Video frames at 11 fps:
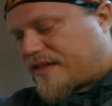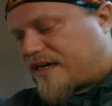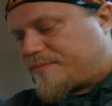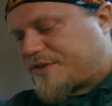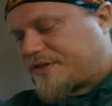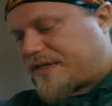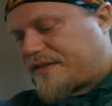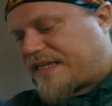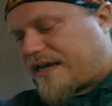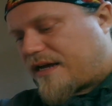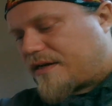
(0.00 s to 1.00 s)
The
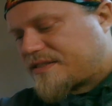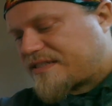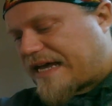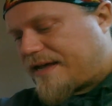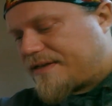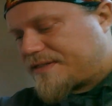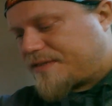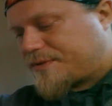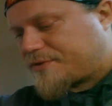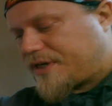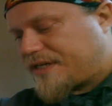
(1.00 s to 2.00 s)

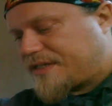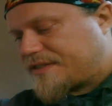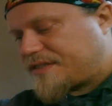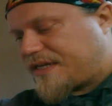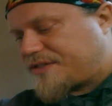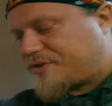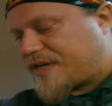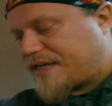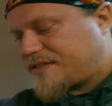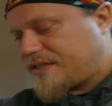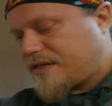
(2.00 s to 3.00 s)
substrate is
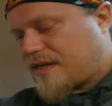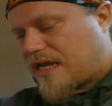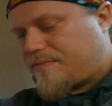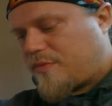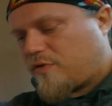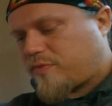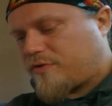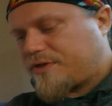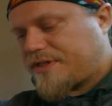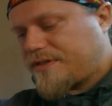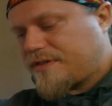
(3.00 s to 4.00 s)
azocasein, a milk
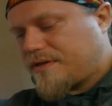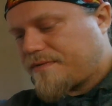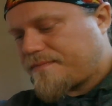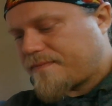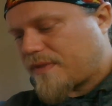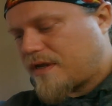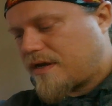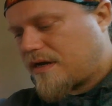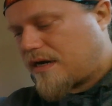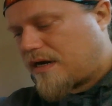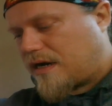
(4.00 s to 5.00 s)
protein.
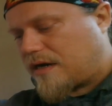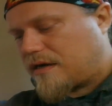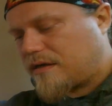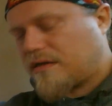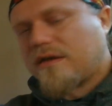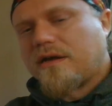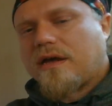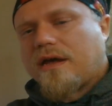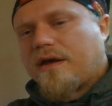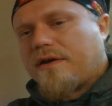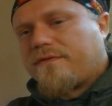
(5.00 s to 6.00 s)

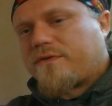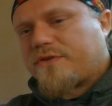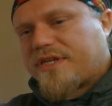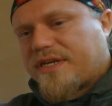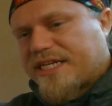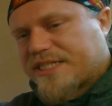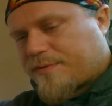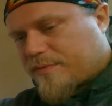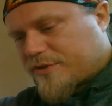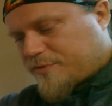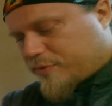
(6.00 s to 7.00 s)
For the
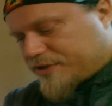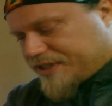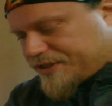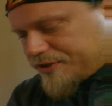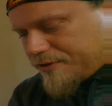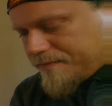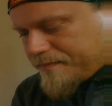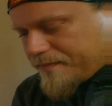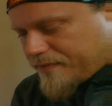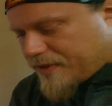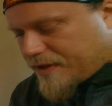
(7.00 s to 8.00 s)
experimental procedure,
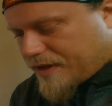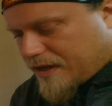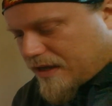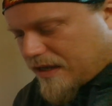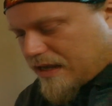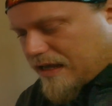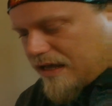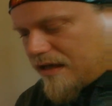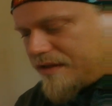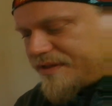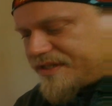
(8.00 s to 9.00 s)

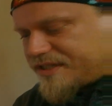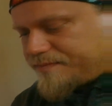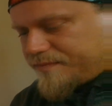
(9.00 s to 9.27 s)
the